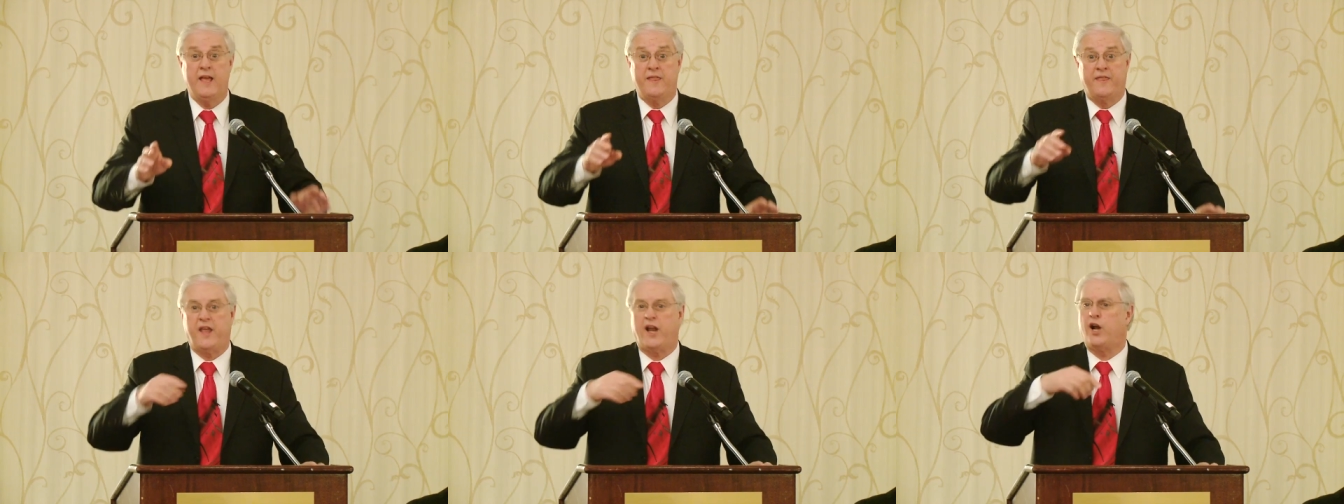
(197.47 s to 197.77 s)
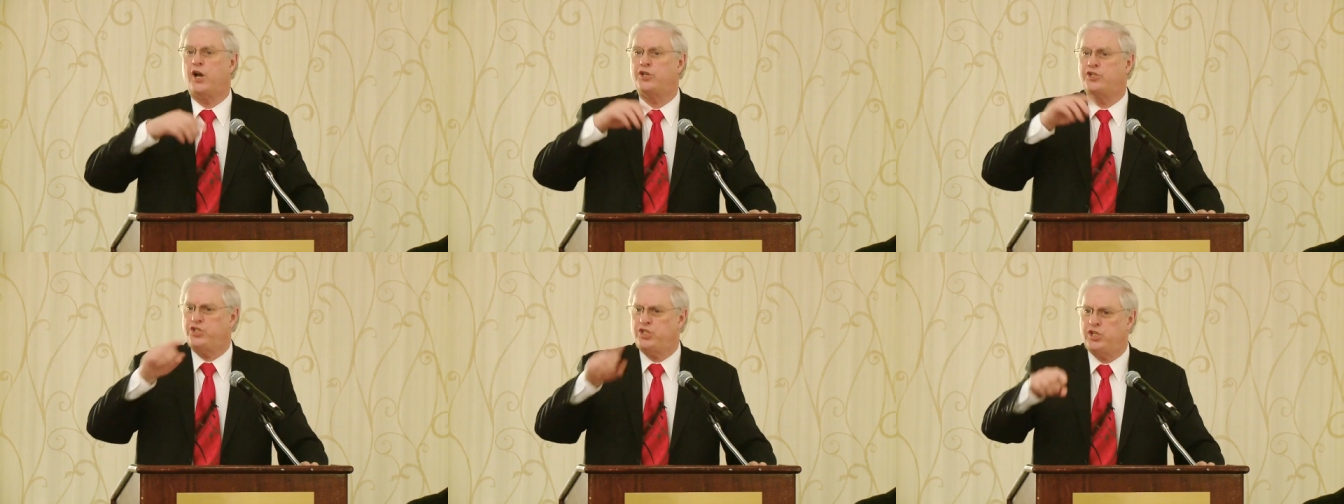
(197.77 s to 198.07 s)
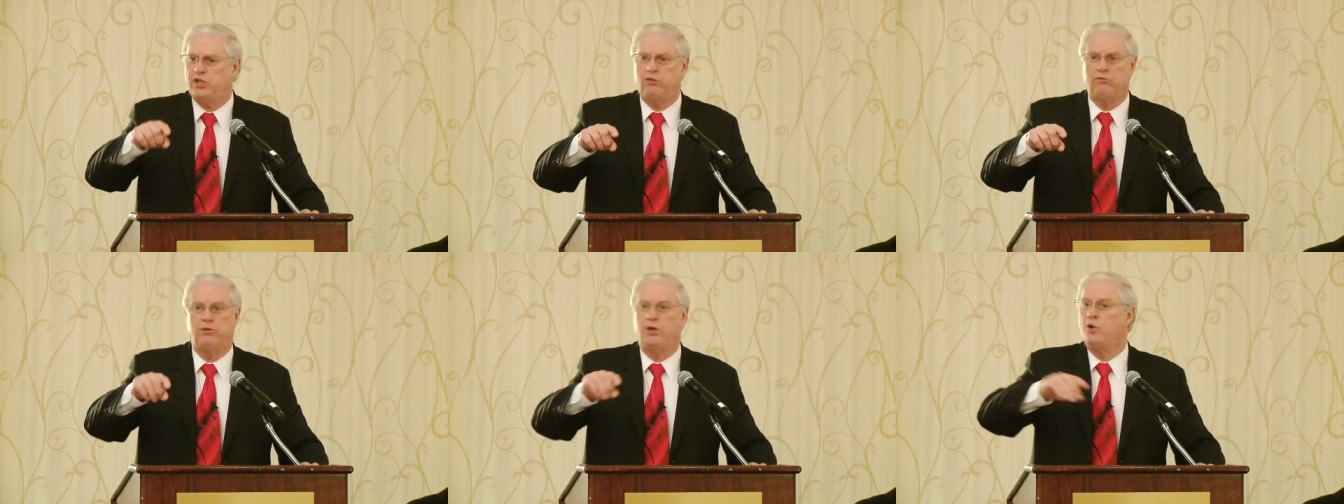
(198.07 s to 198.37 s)
that our
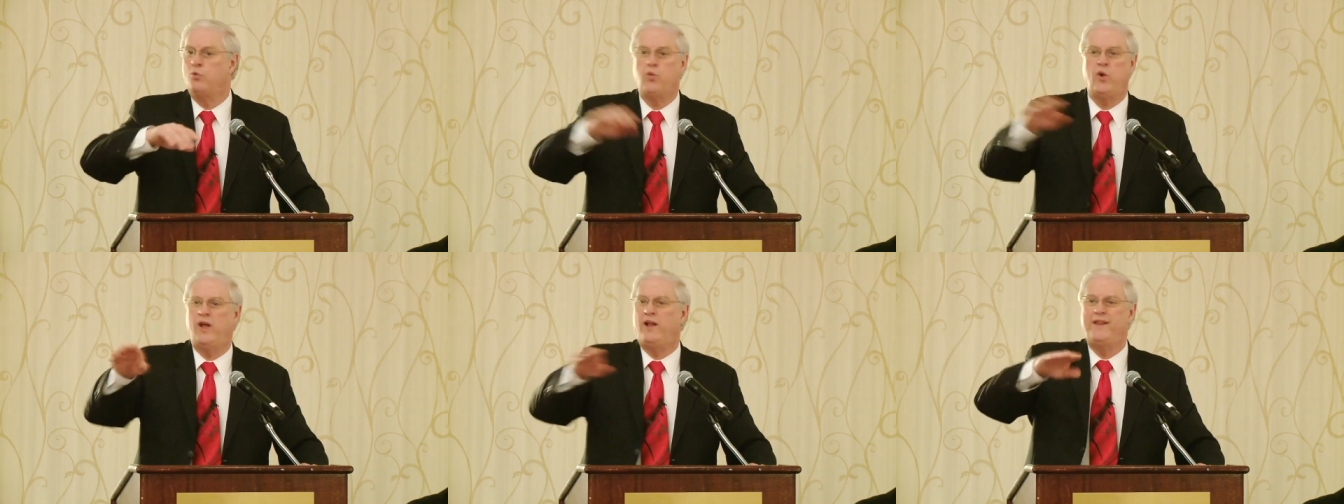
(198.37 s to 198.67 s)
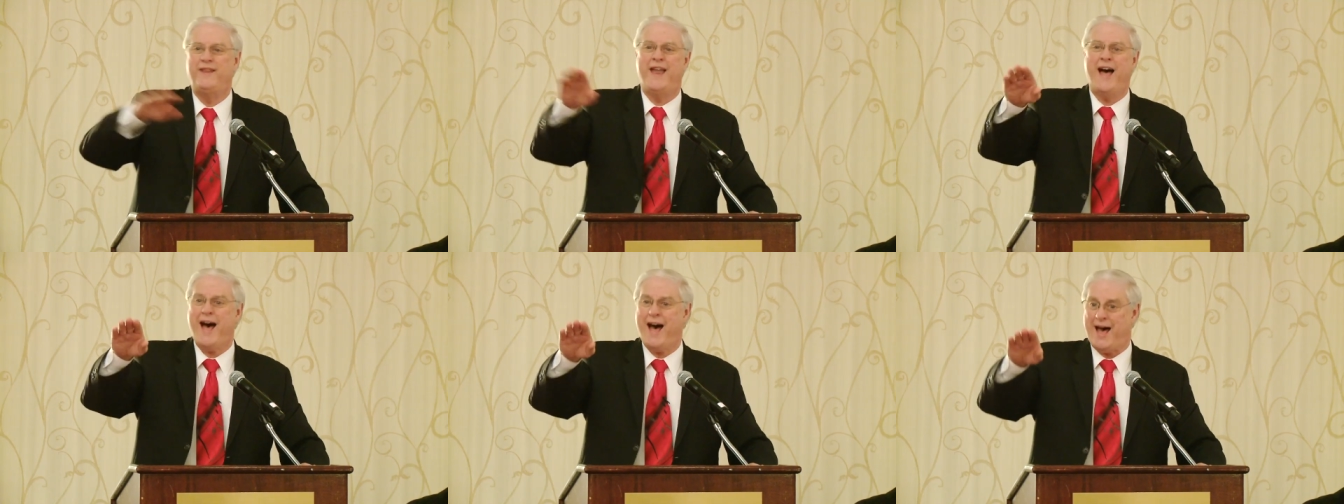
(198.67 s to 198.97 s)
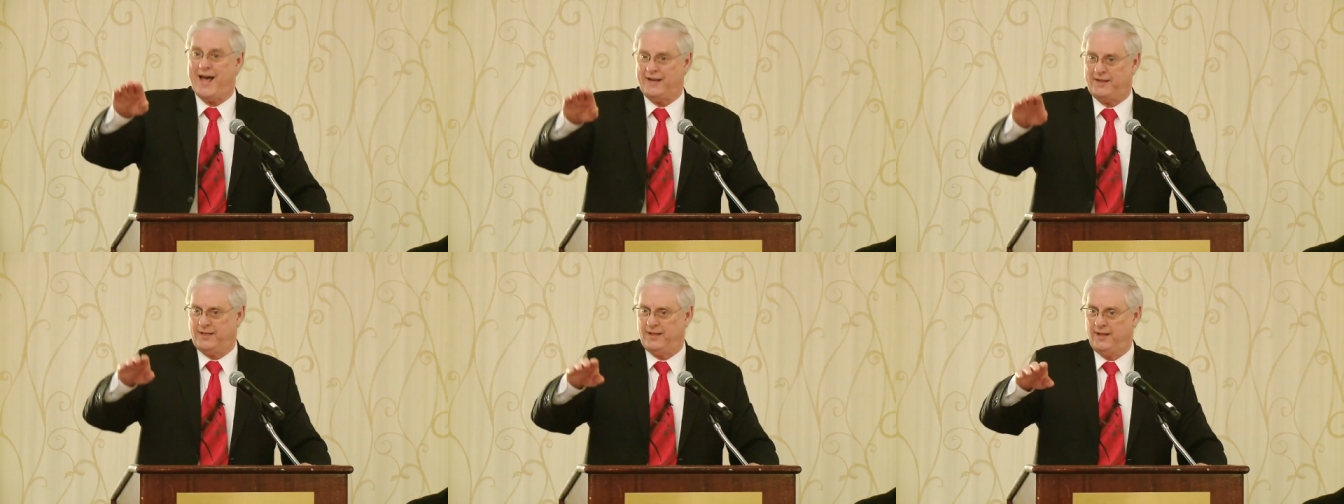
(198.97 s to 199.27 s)
children will
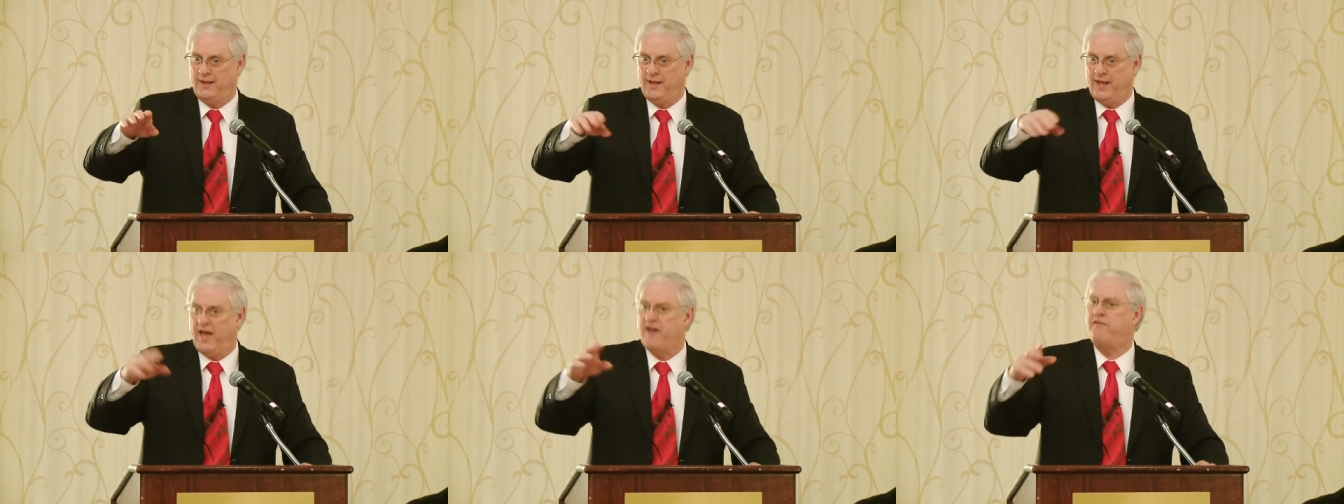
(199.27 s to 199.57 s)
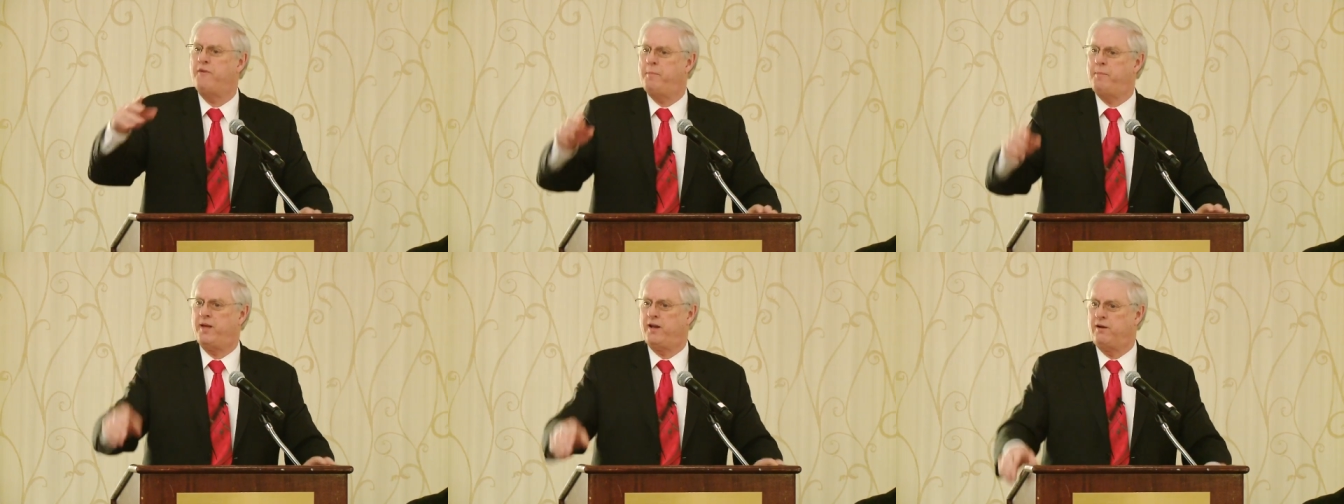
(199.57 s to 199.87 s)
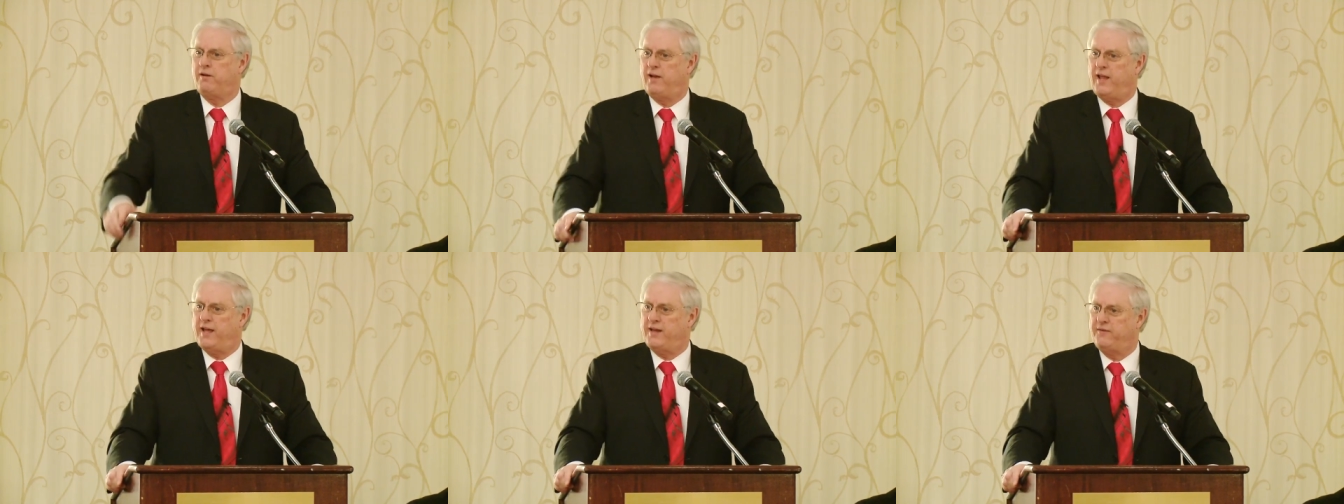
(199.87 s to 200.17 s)
not have a
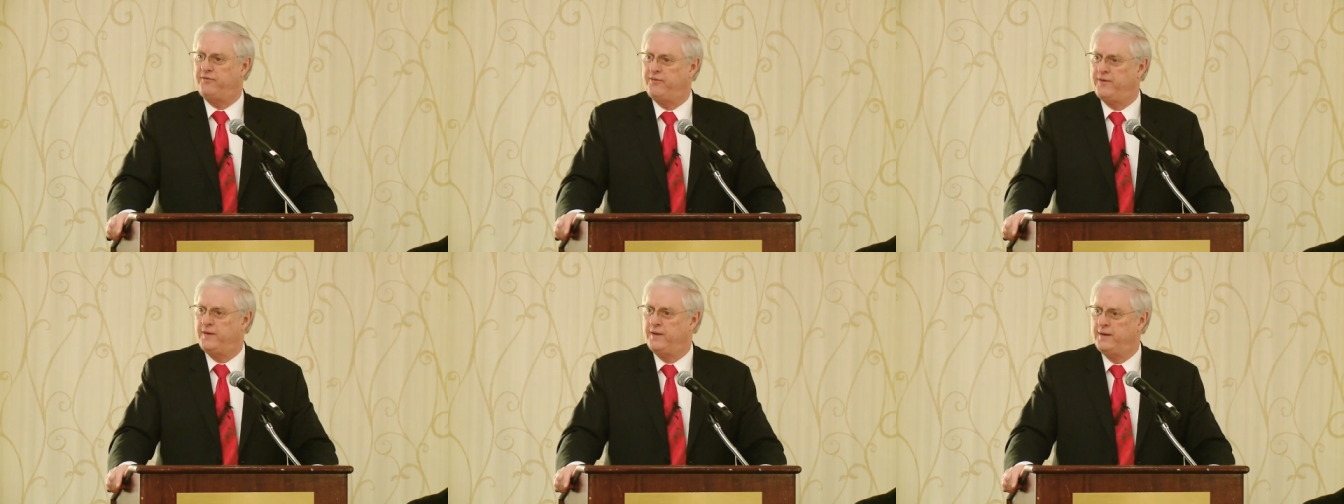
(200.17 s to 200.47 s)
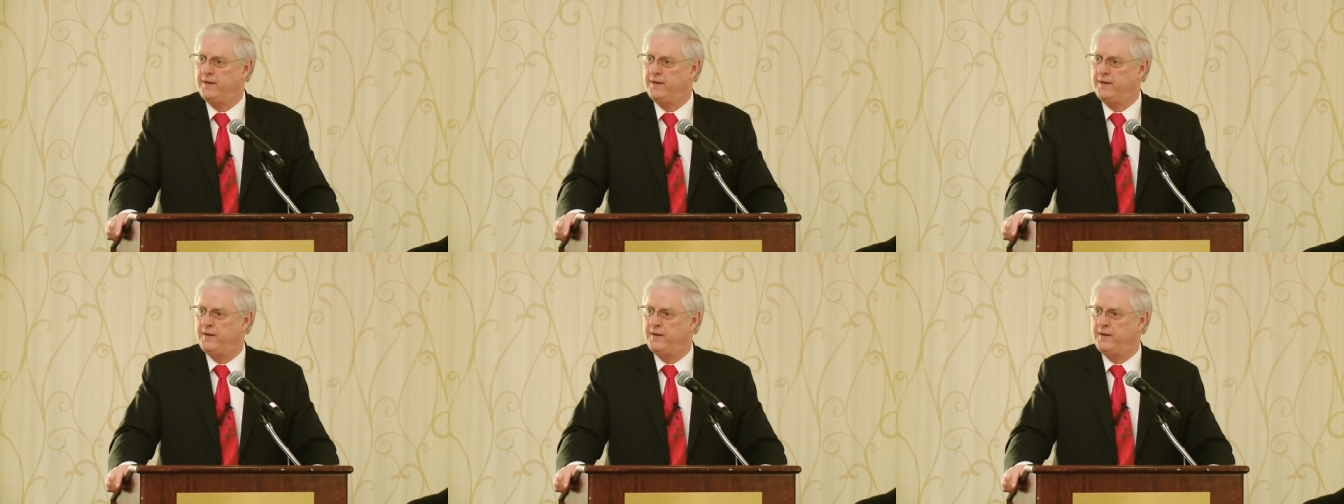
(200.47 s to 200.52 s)
better life